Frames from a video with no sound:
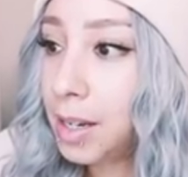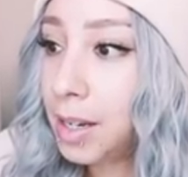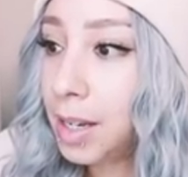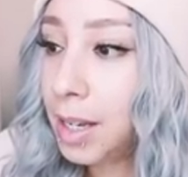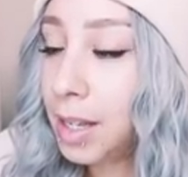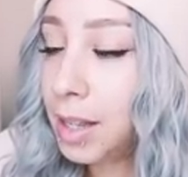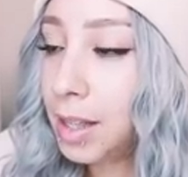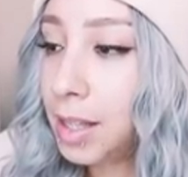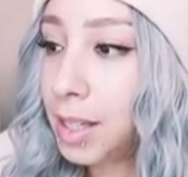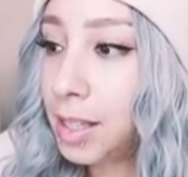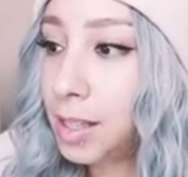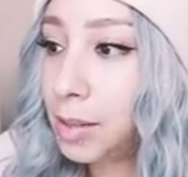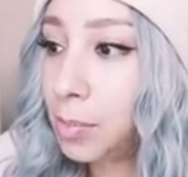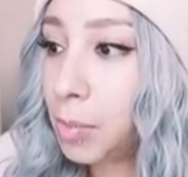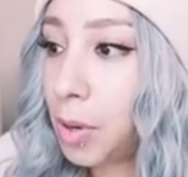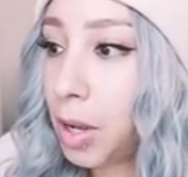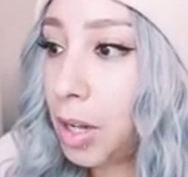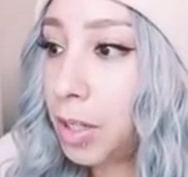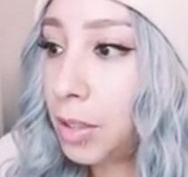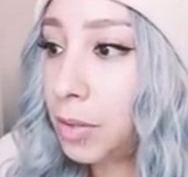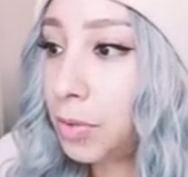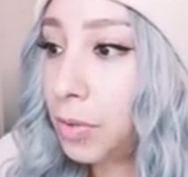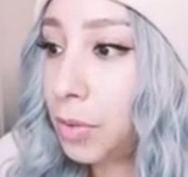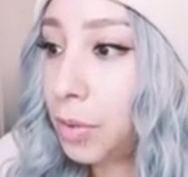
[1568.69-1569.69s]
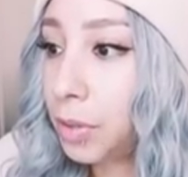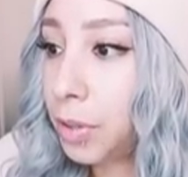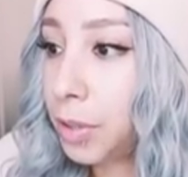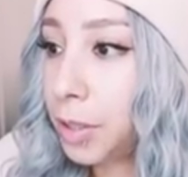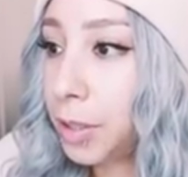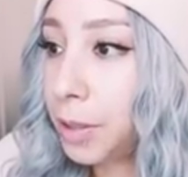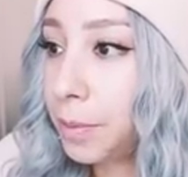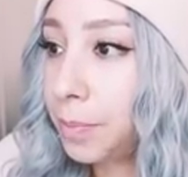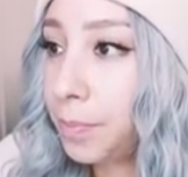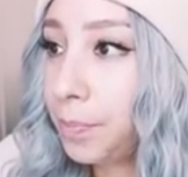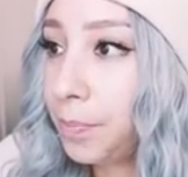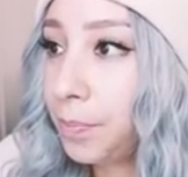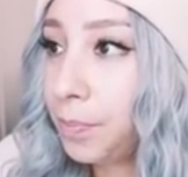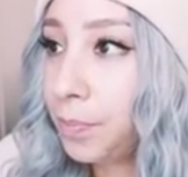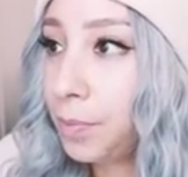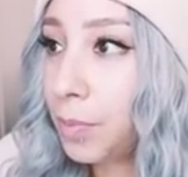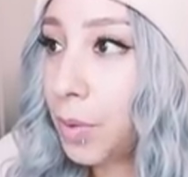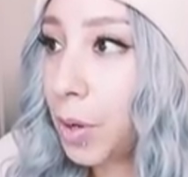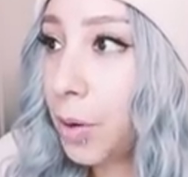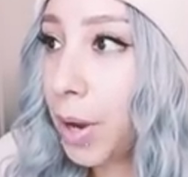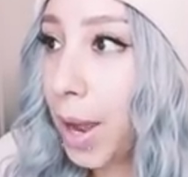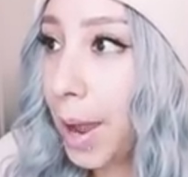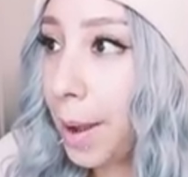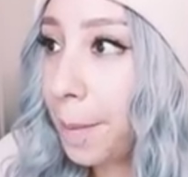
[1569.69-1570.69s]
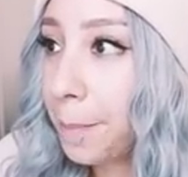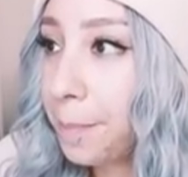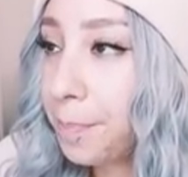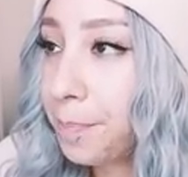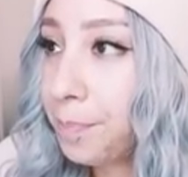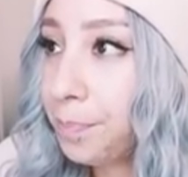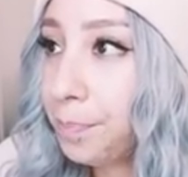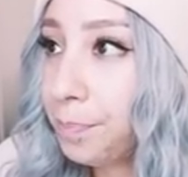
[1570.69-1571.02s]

in this mods folder. Okay.